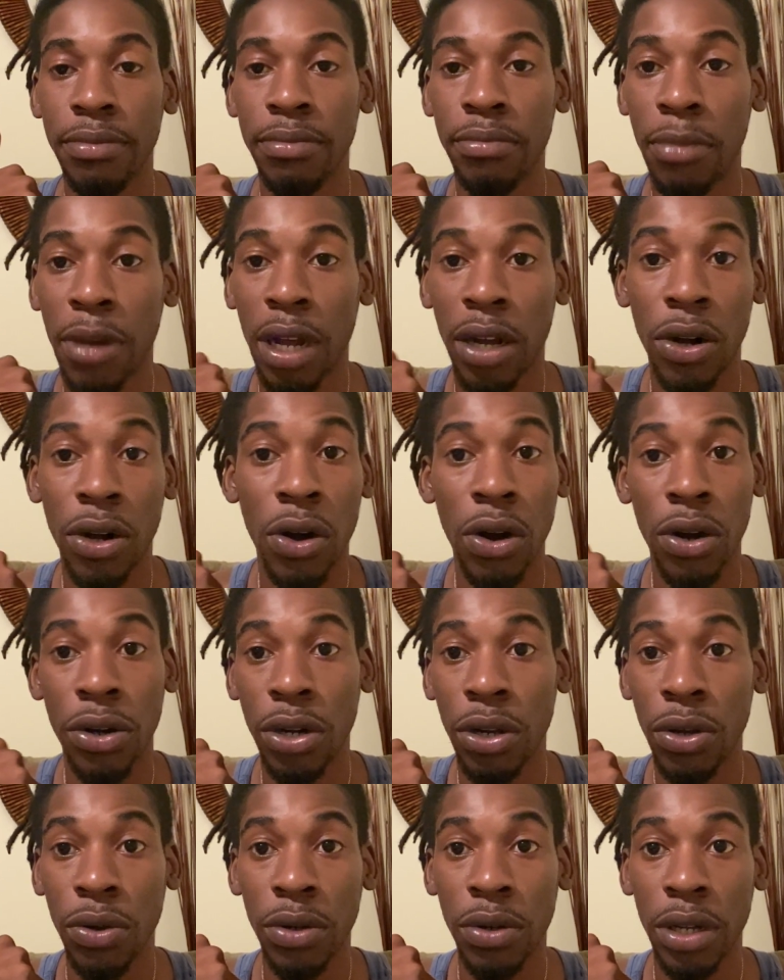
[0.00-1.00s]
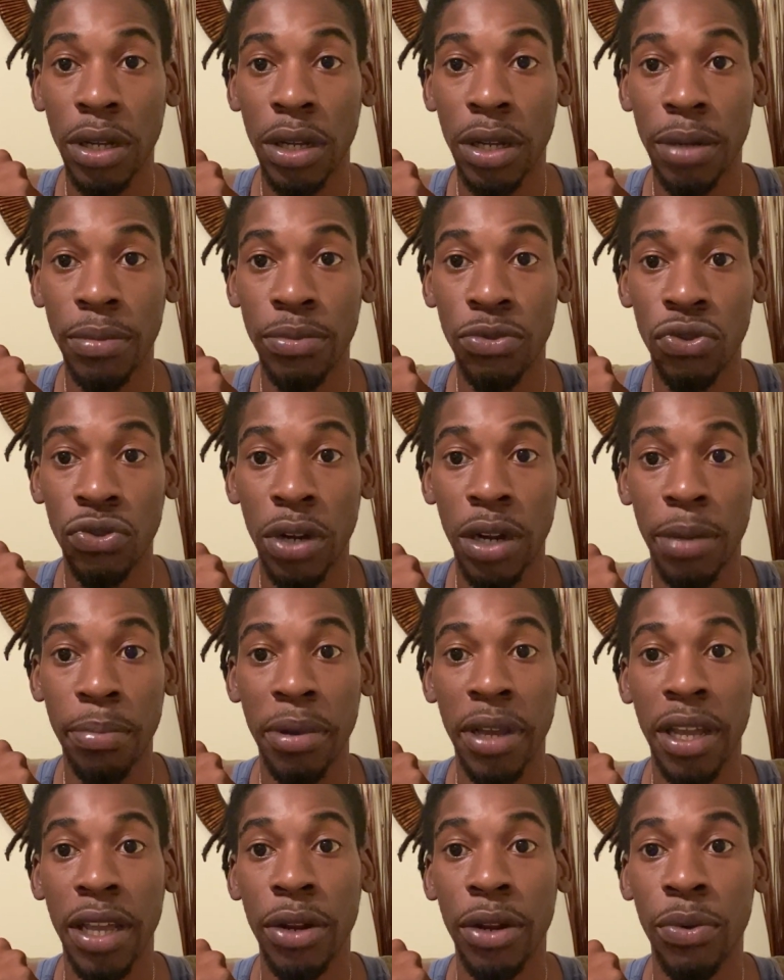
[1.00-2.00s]
my car note, I'm trying to
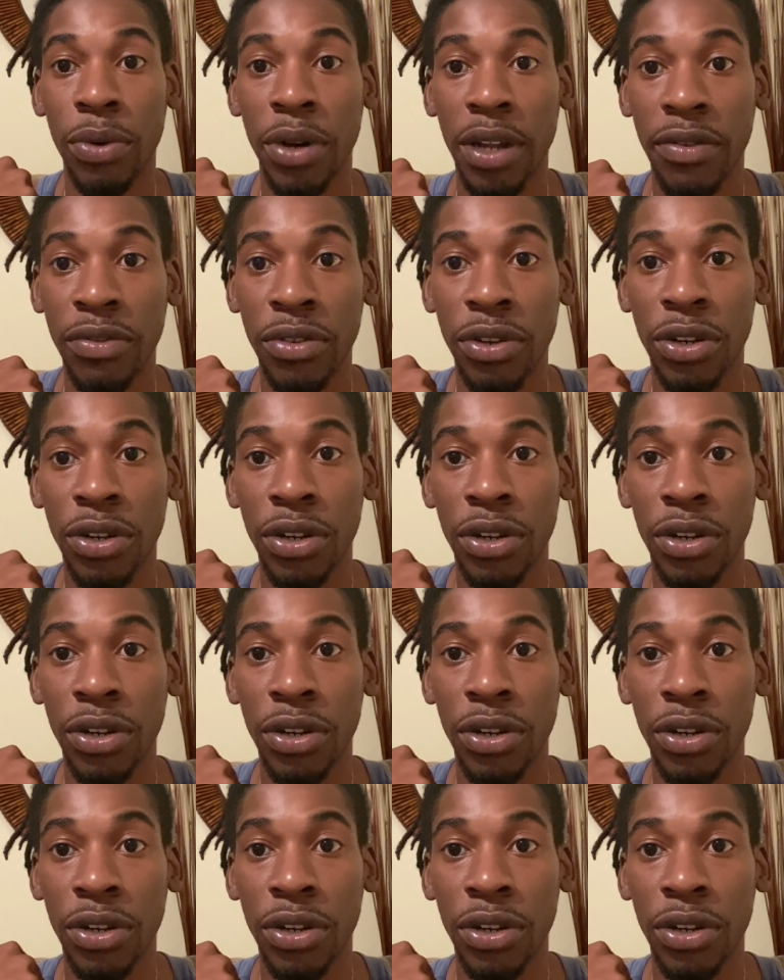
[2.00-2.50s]
pay it or whatever,